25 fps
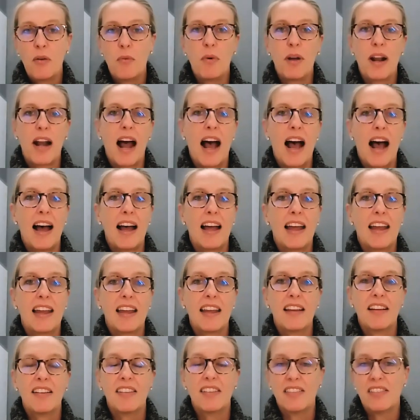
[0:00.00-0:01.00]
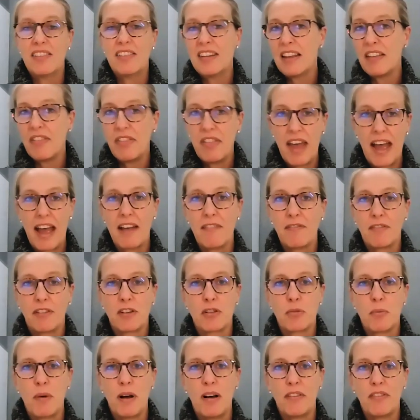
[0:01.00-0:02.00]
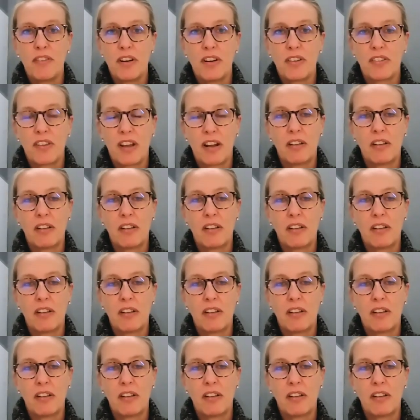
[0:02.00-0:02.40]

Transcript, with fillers: When I did that for 12 years,